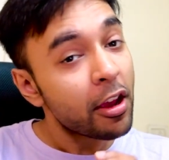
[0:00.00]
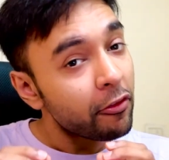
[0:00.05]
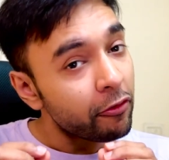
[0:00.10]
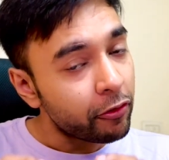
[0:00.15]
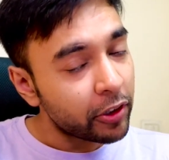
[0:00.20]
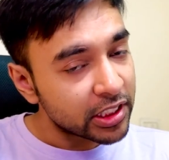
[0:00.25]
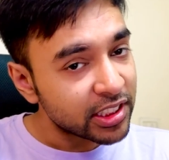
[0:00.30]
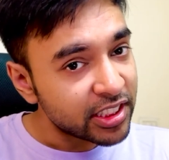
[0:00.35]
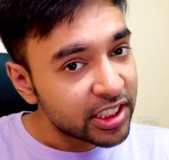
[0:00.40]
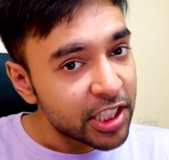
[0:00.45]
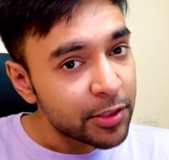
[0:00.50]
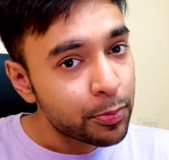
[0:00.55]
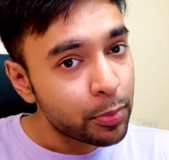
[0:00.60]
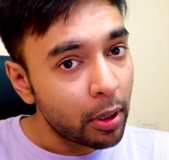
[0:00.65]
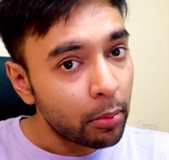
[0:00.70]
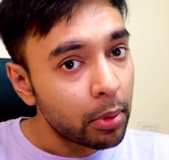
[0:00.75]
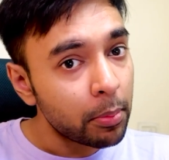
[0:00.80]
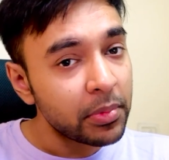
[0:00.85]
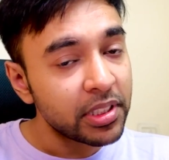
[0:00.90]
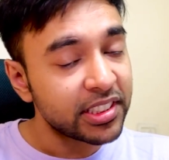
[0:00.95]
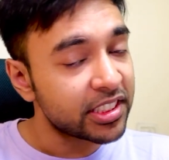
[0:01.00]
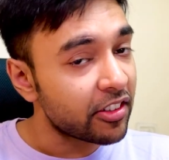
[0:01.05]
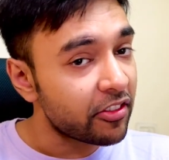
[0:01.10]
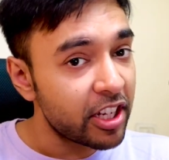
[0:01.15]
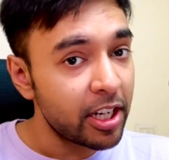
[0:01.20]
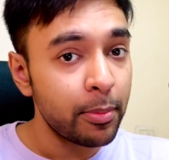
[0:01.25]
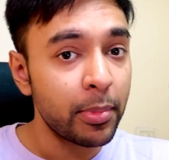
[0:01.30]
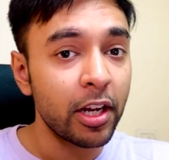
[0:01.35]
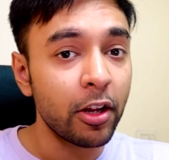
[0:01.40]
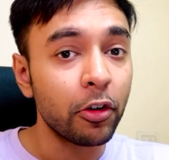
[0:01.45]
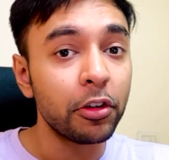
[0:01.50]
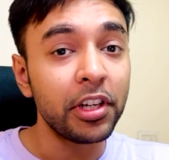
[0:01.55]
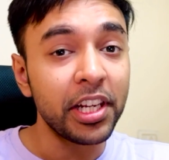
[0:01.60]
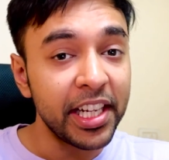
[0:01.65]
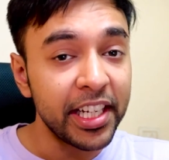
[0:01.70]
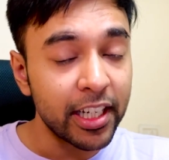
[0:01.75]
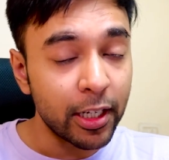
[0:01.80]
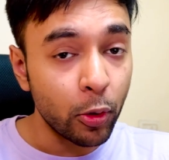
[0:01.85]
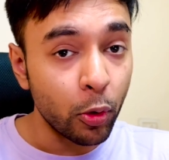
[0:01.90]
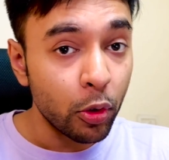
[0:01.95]
One such problem is available on
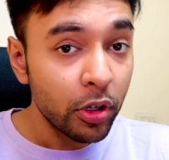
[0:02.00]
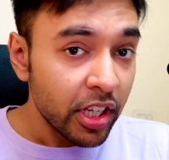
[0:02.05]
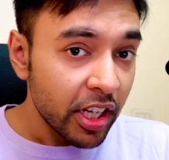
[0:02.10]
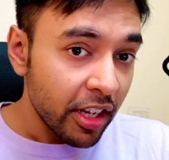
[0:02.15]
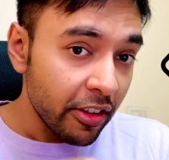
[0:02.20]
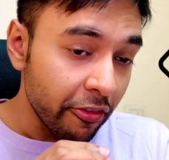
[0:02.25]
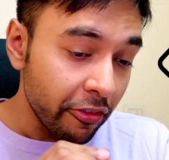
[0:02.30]
LeetCode